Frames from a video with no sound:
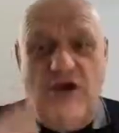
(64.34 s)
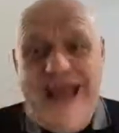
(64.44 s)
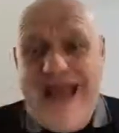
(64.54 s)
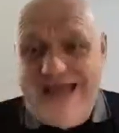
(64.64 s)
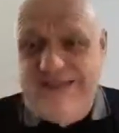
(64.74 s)

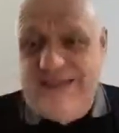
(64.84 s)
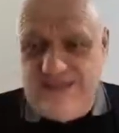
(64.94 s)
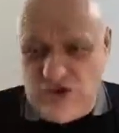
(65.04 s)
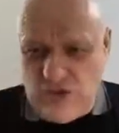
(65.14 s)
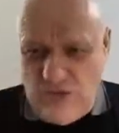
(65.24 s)
access to
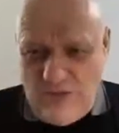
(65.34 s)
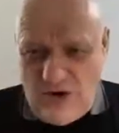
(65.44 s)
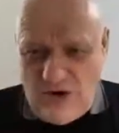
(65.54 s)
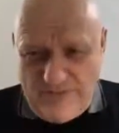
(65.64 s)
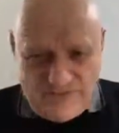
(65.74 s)
tomorrow
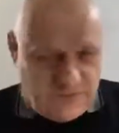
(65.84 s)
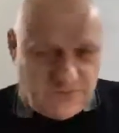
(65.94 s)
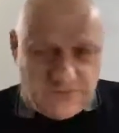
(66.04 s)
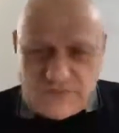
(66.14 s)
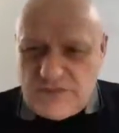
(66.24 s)

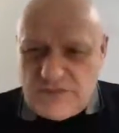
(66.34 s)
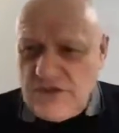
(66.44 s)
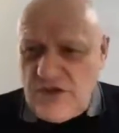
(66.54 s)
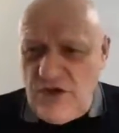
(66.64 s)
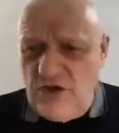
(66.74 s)

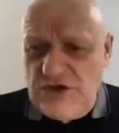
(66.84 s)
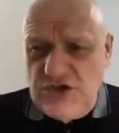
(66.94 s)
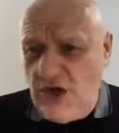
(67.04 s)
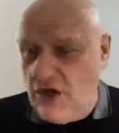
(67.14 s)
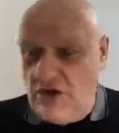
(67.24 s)
because I've
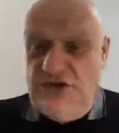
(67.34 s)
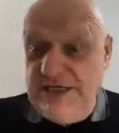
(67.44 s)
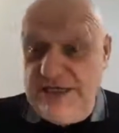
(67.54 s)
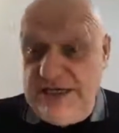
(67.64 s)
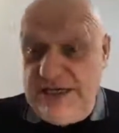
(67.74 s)
got to take her to
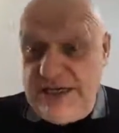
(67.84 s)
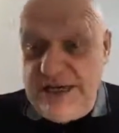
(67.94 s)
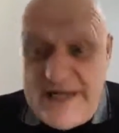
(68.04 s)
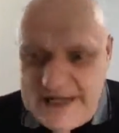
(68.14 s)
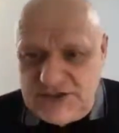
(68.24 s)
the clinic,
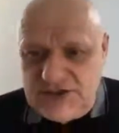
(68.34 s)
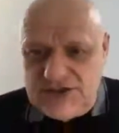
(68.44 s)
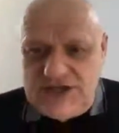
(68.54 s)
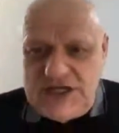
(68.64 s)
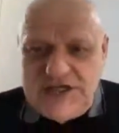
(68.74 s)
as I just
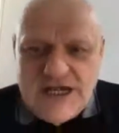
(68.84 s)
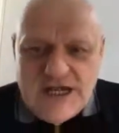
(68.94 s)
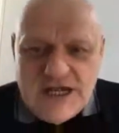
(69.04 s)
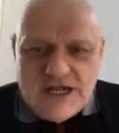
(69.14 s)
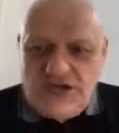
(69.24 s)
said.
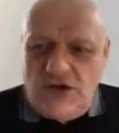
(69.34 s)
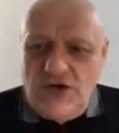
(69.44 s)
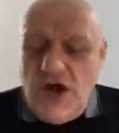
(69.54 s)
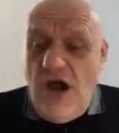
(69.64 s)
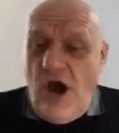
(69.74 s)
So
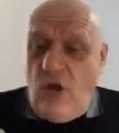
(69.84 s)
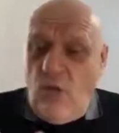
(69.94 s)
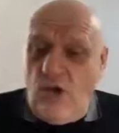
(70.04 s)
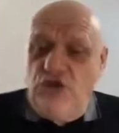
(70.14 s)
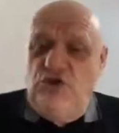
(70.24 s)
I want to
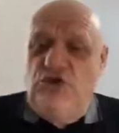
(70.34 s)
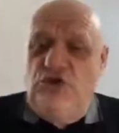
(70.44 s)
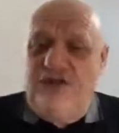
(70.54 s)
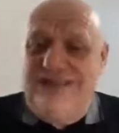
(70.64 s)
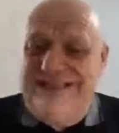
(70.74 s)
talk to you
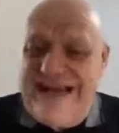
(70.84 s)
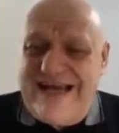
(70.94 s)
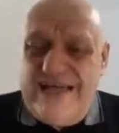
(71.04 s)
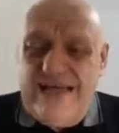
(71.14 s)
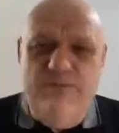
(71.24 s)
today
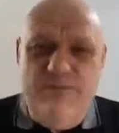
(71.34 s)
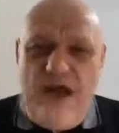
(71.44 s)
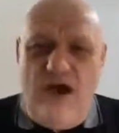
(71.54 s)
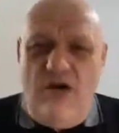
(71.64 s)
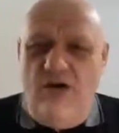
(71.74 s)
about
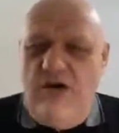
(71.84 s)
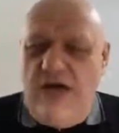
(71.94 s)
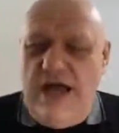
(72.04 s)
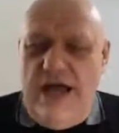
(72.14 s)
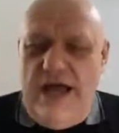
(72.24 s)

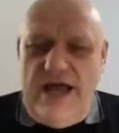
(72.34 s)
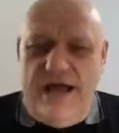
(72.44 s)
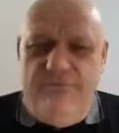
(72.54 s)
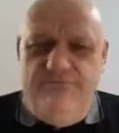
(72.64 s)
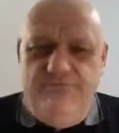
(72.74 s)

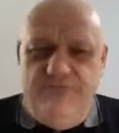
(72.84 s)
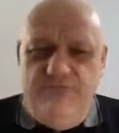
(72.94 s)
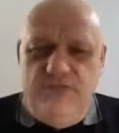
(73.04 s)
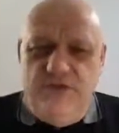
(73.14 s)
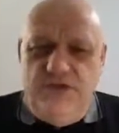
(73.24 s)

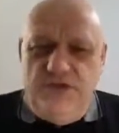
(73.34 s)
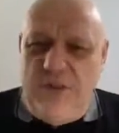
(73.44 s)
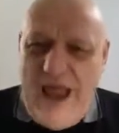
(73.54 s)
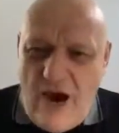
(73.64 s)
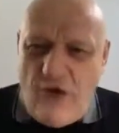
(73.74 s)

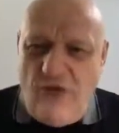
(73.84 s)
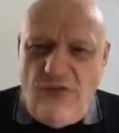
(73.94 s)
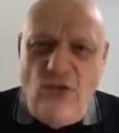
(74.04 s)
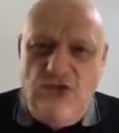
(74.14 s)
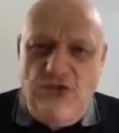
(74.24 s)
the
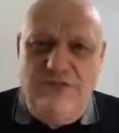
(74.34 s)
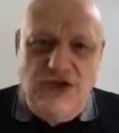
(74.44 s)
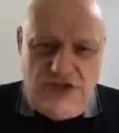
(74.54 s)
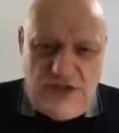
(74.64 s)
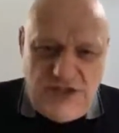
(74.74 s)
power of
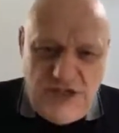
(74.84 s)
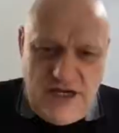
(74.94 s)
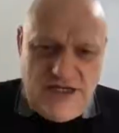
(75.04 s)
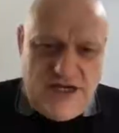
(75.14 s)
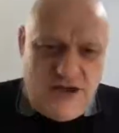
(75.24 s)

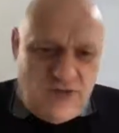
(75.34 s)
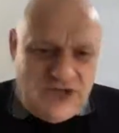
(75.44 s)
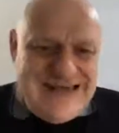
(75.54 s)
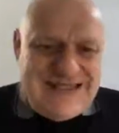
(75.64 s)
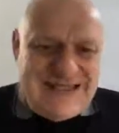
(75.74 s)
automation, okay?
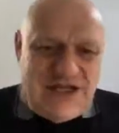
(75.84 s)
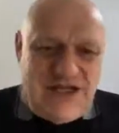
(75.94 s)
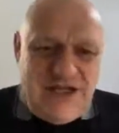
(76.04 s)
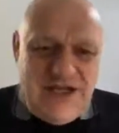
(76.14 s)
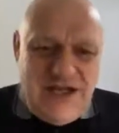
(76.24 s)
Now
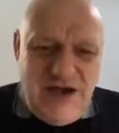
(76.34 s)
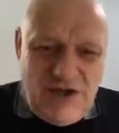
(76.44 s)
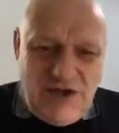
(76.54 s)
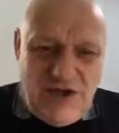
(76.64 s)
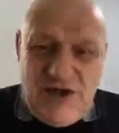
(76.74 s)
if
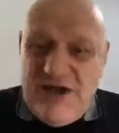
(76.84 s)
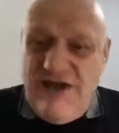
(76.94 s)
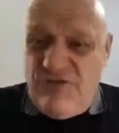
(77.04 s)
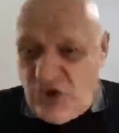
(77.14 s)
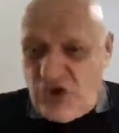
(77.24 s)

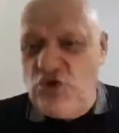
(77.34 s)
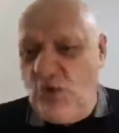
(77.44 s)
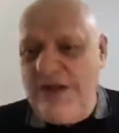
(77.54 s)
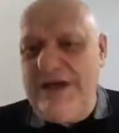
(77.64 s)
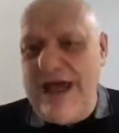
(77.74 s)
you
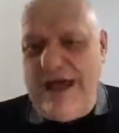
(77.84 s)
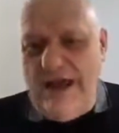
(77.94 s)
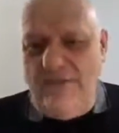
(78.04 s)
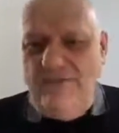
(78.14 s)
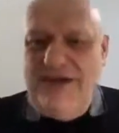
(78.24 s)
want to join the
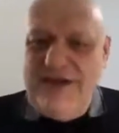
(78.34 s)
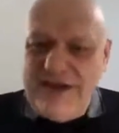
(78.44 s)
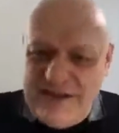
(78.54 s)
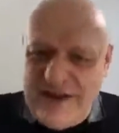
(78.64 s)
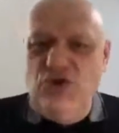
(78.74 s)
Hangout,
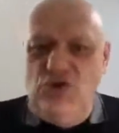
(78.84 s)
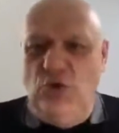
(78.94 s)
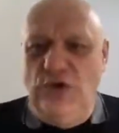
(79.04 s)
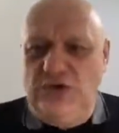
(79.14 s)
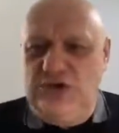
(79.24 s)
come and
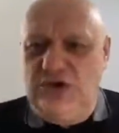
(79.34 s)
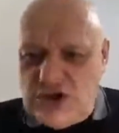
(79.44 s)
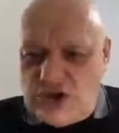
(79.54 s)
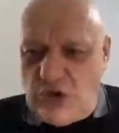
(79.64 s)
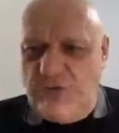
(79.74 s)
join us. I'm going to
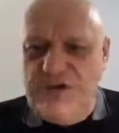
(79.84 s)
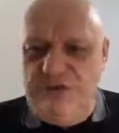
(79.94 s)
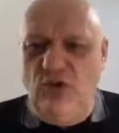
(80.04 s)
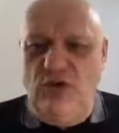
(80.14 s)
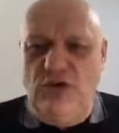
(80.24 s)
stop this
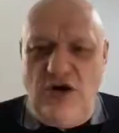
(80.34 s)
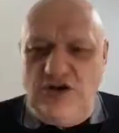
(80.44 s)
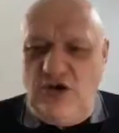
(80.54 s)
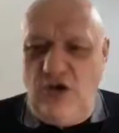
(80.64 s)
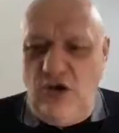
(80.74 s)
broadcast
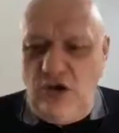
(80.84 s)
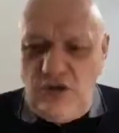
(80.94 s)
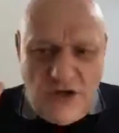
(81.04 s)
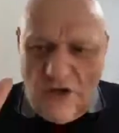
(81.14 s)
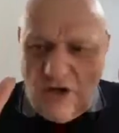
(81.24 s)
on
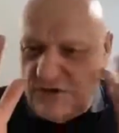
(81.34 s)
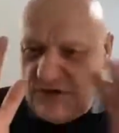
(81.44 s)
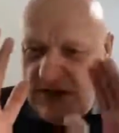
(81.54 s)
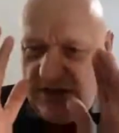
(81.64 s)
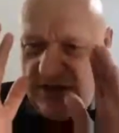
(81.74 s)

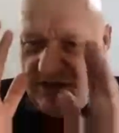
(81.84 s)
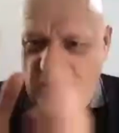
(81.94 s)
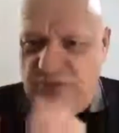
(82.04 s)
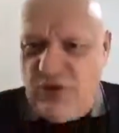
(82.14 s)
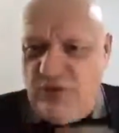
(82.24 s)

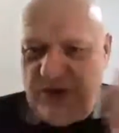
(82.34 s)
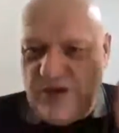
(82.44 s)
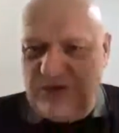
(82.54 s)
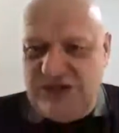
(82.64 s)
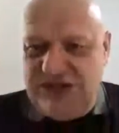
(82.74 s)
Facebook because
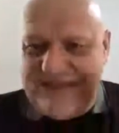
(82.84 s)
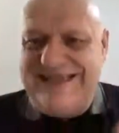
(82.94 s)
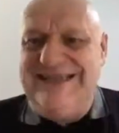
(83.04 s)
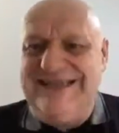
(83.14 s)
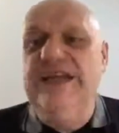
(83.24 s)
it's
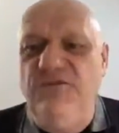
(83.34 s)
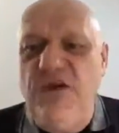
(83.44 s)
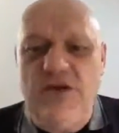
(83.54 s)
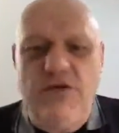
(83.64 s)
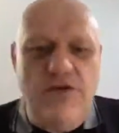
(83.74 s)
interfering
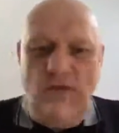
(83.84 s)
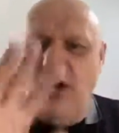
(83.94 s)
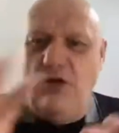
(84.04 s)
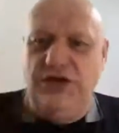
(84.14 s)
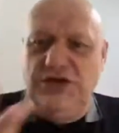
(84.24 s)
with what I
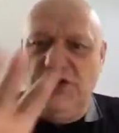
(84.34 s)
want to do